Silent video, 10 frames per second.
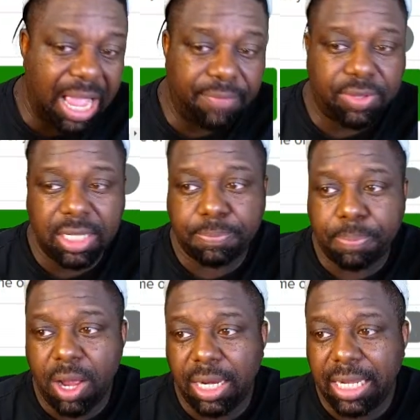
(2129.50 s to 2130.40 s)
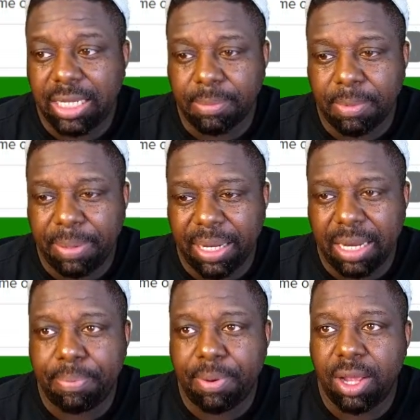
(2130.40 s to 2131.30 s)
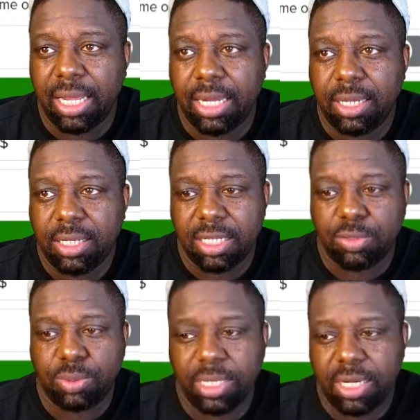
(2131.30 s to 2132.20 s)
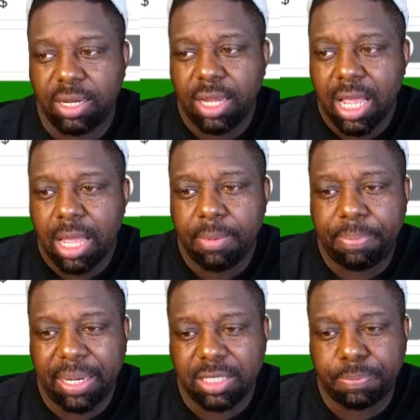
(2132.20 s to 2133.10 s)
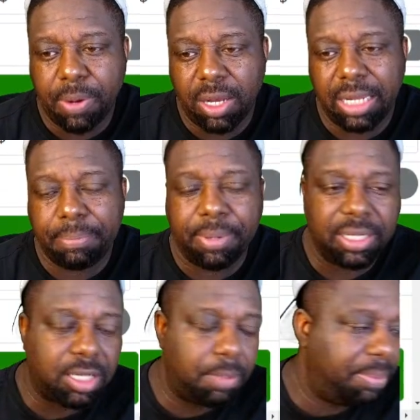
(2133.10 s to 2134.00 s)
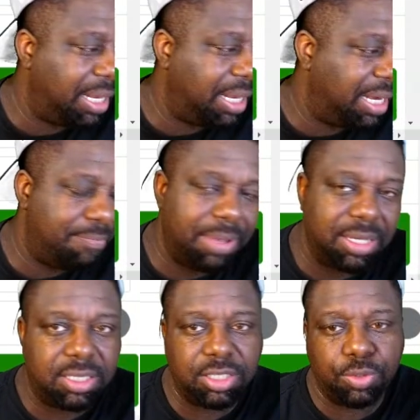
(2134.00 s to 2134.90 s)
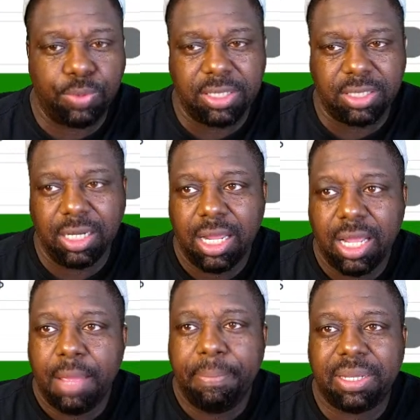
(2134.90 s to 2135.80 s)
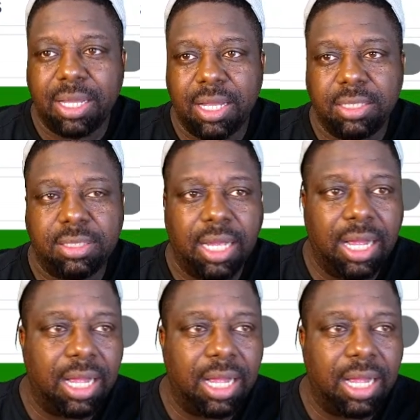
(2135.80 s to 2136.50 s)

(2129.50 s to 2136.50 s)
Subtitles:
after this parlay, because I'm gonna play that parlay, this one here, I'm gonna play this parlay, but it's going to be a live betting situation because